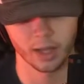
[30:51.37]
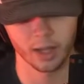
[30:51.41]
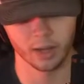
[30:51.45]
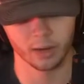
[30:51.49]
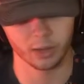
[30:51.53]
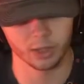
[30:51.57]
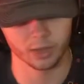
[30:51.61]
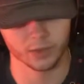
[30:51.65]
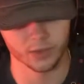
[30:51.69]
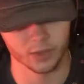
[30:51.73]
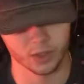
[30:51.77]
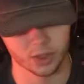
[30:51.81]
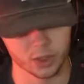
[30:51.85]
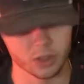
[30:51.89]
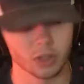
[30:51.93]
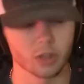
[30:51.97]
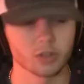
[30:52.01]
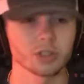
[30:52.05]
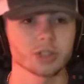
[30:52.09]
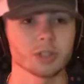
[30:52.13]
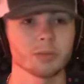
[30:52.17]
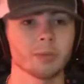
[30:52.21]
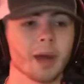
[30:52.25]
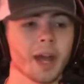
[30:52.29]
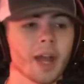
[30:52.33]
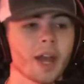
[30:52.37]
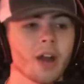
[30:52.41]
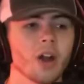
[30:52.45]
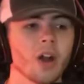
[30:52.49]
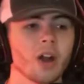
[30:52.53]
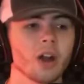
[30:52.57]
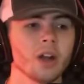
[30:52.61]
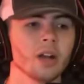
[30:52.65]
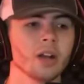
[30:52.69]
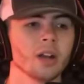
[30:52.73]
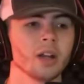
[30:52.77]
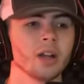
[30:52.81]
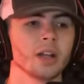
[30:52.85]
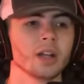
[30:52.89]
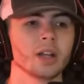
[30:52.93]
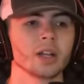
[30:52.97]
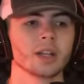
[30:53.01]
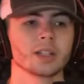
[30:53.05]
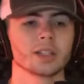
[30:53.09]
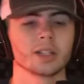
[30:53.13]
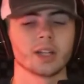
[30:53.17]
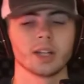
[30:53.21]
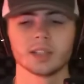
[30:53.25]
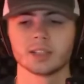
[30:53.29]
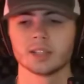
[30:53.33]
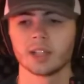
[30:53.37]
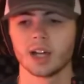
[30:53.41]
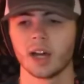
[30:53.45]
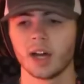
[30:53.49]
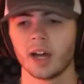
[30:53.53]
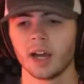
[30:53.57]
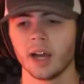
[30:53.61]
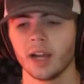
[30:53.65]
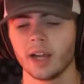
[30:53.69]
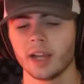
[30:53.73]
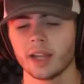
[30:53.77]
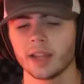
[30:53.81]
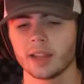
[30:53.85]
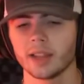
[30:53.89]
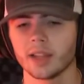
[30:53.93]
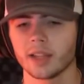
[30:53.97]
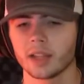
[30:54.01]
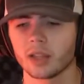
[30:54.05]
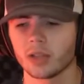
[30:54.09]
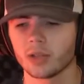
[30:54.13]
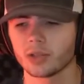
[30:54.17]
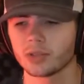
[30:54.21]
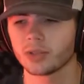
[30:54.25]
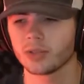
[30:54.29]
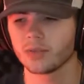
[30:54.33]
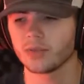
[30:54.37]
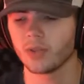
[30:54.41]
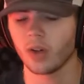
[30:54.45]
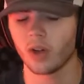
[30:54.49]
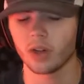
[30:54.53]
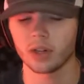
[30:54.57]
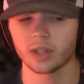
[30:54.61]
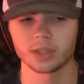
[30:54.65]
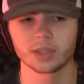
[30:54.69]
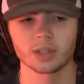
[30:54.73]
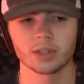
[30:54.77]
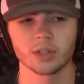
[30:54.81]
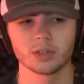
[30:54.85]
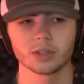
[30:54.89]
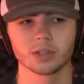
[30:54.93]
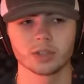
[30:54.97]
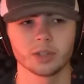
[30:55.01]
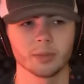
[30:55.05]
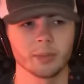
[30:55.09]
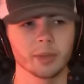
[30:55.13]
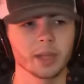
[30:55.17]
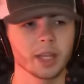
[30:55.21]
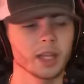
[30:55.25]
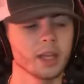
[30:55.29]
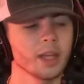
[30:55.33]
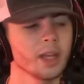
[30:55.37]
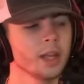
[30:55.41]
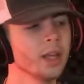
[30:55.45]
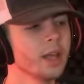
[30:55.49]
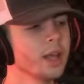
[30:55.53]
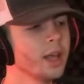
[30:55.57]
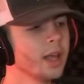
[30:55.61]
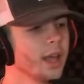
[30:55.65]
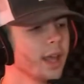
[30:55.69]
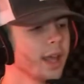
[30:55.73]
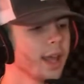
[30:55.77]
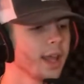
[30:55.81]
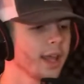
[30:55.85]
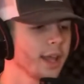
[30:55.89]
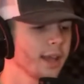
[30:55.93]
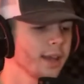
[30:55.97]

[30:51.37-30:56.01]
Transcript: feels close to my heart, because anything close to Vaughn is close to me. And